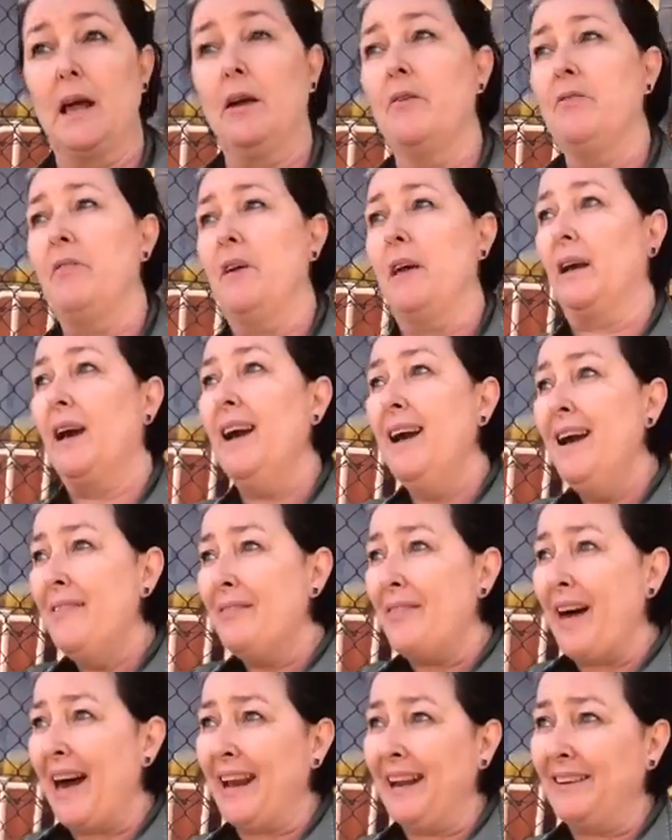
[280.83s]
And I think
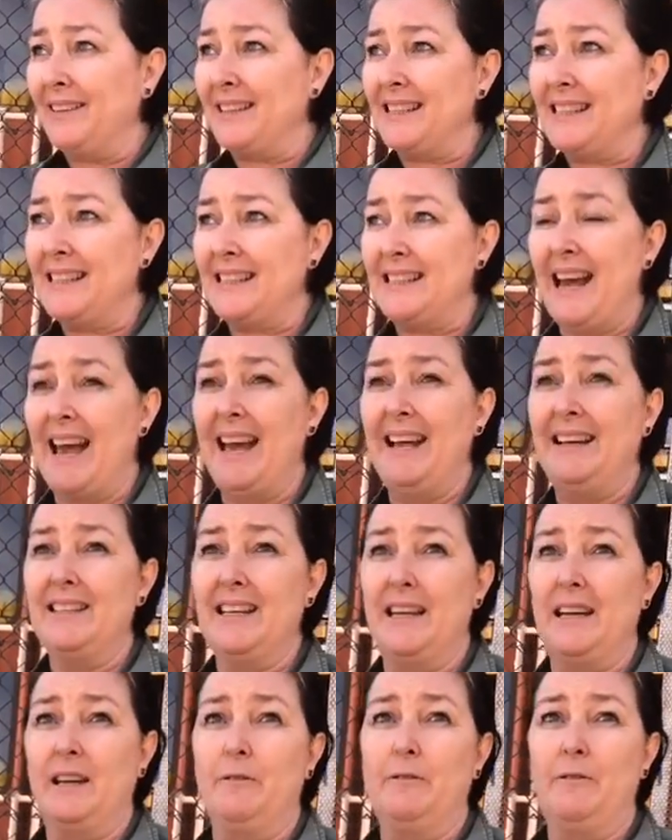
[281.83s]
that
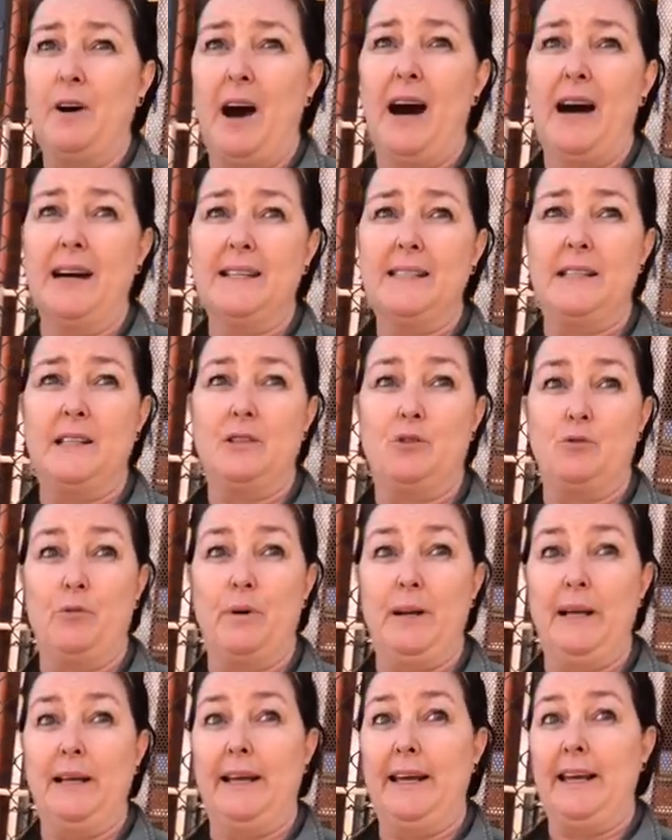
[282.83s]
understanding for us is
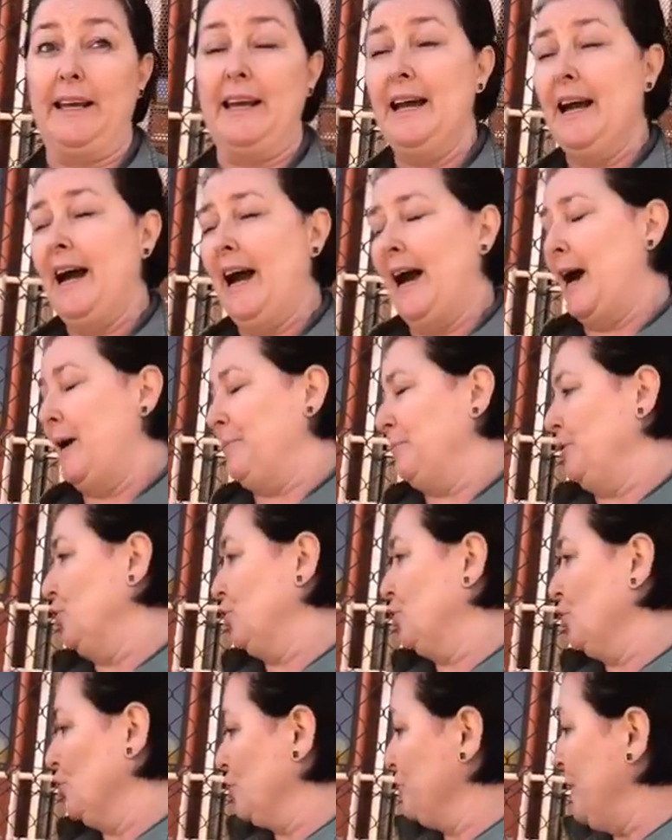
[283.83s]
really,
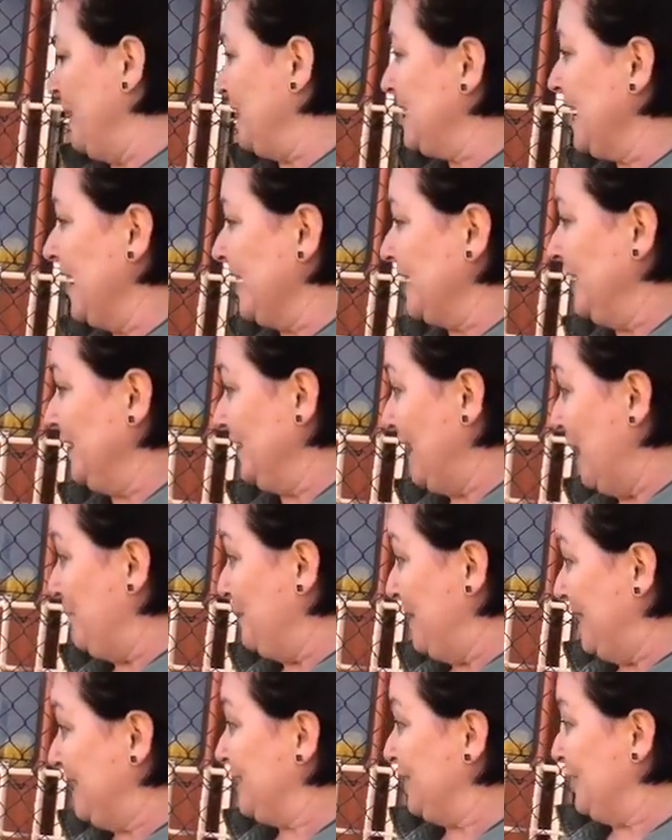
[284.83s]
you talked about taking that
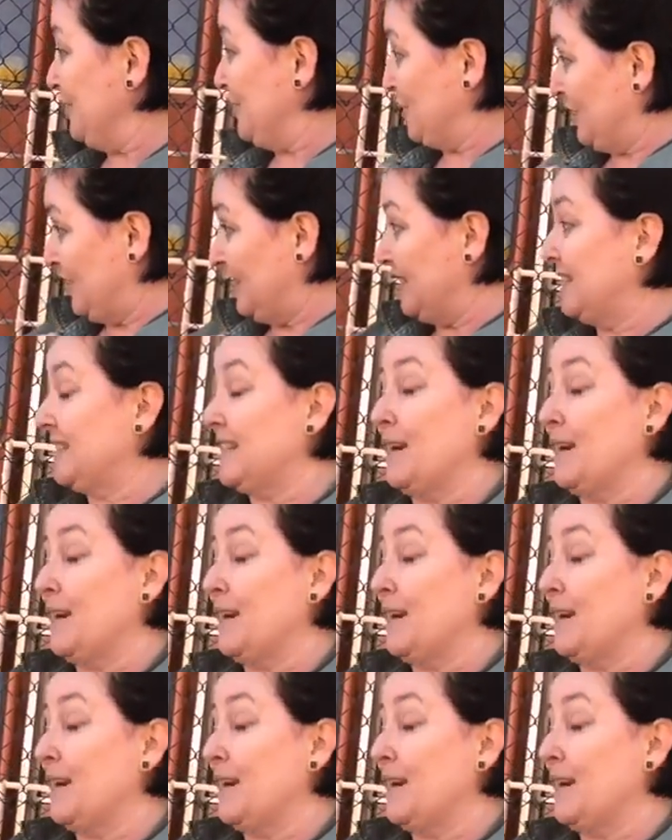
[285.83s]
message systemically.